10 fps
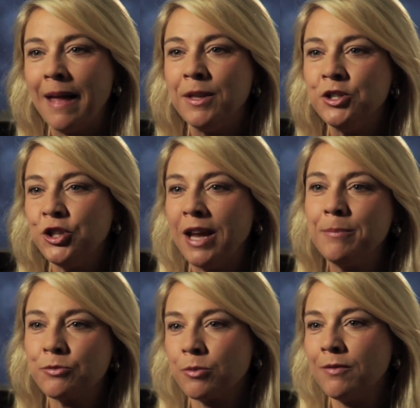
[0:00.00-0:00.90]
and the
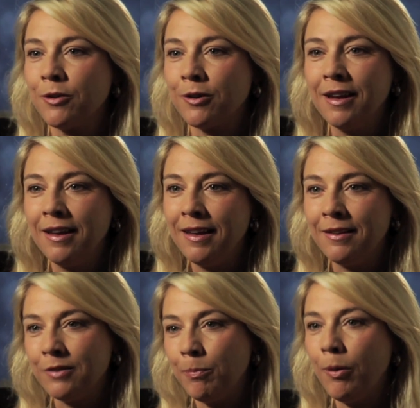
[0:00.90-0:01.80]
James River
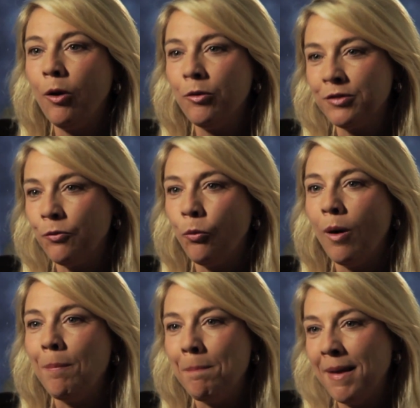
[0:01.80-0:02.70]
is the pulse of
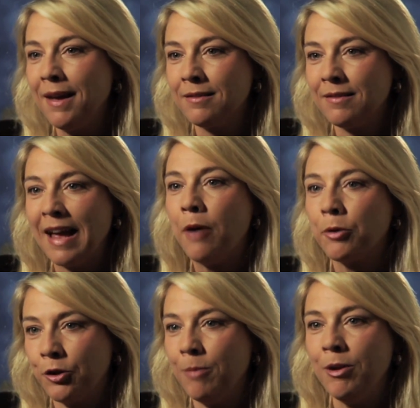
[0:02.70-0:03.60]
what makes our
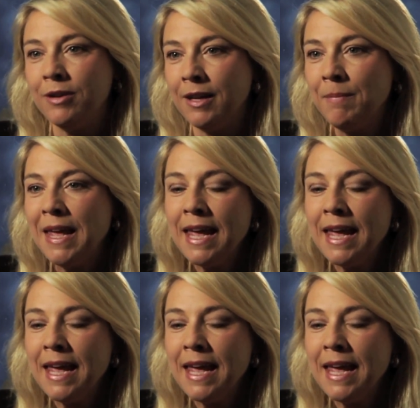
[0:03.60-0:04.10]
community.